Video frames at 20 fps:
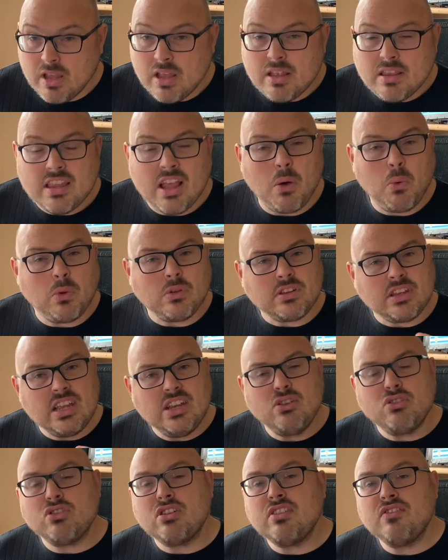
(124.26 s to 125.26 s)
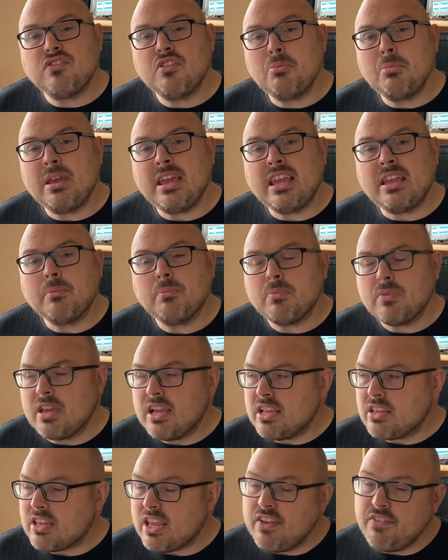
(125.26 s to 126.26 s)
Now, what's interesting for me
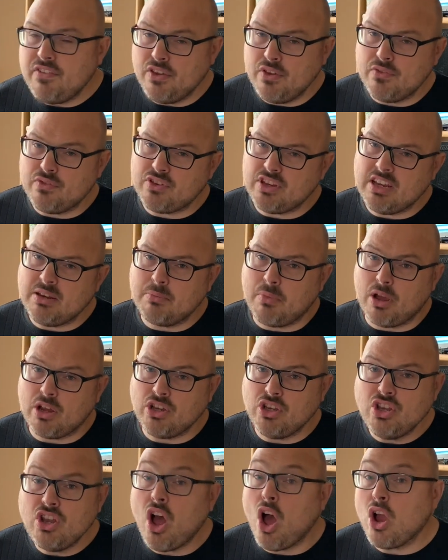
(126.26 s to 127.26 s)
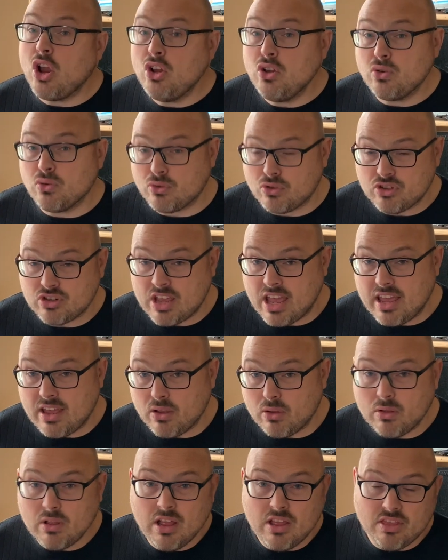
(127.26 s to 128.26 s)
is if you've seen my Nigel
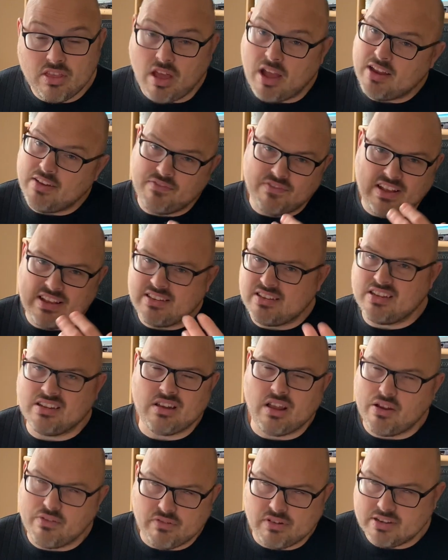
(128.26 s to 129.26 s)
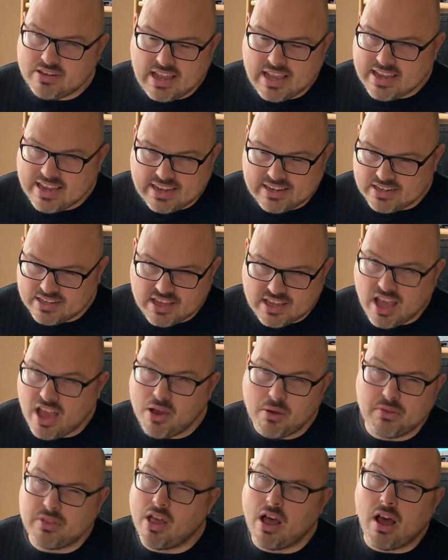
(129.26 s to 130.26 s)
Scale that I invented over a decade ago
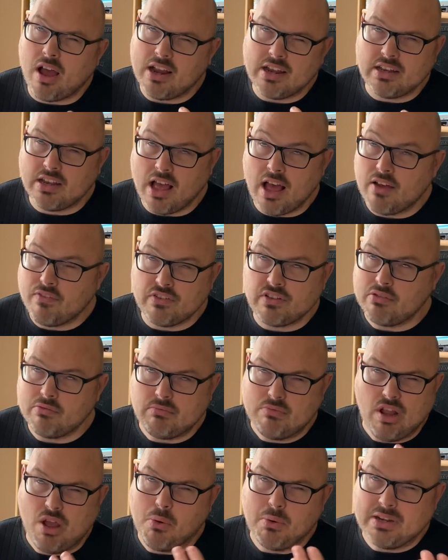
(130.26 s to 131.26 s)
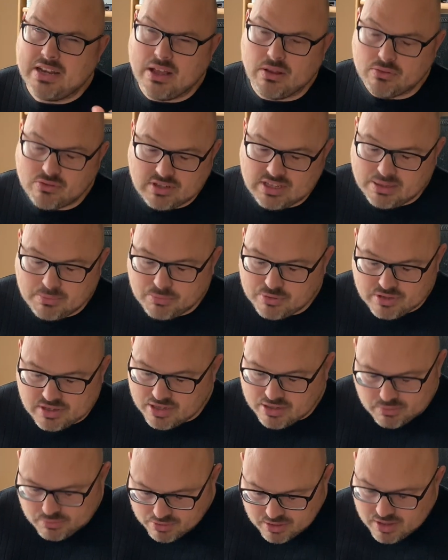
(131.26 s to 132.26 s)
and that I love and no one else seems
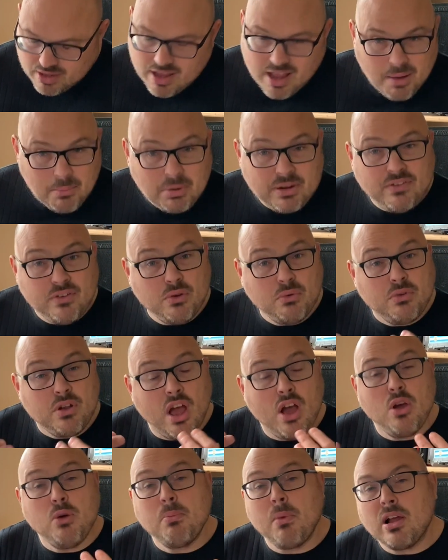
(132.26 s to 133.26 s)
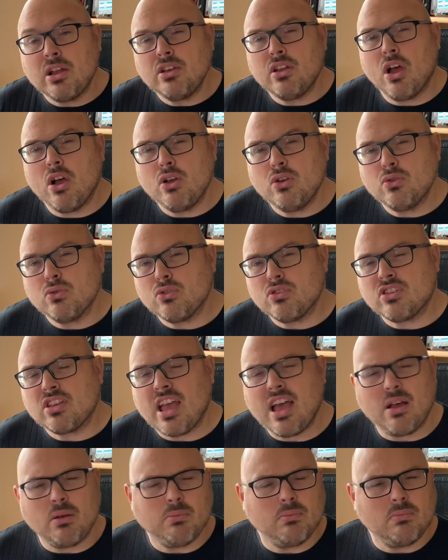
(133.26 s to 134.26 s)
to, but if you know my Nigel
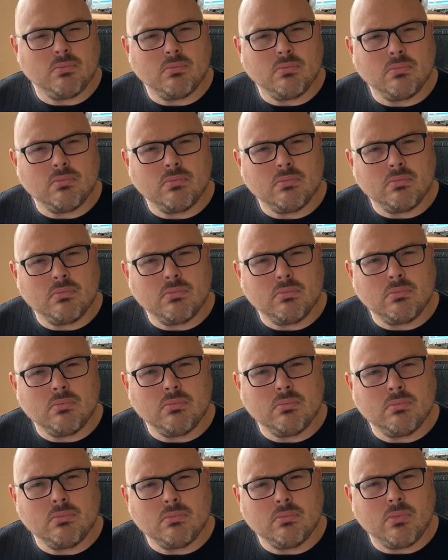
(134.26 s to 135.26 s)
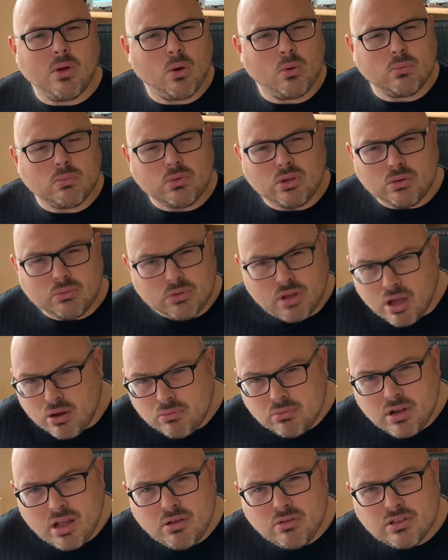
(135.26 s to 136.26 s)
Scale, oh, you don't
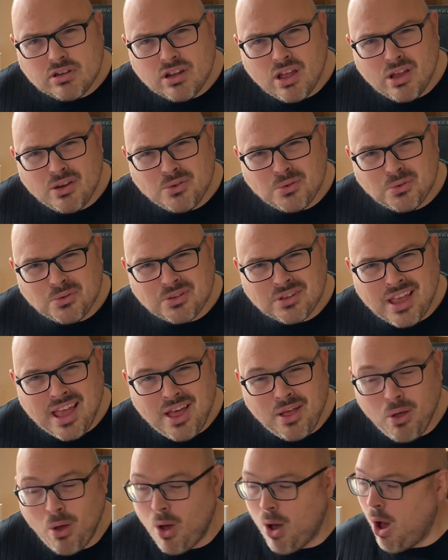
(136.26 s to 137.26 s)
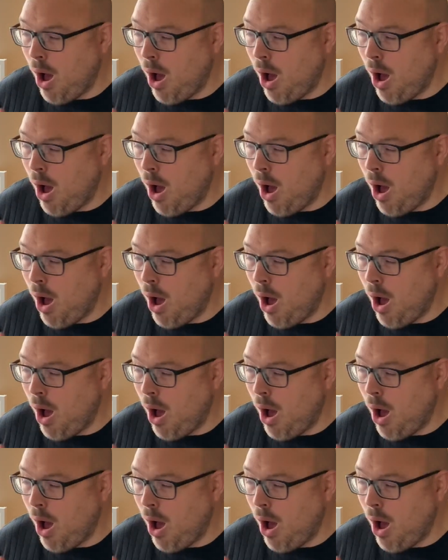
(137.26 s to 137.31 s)
know the Nigel Scale?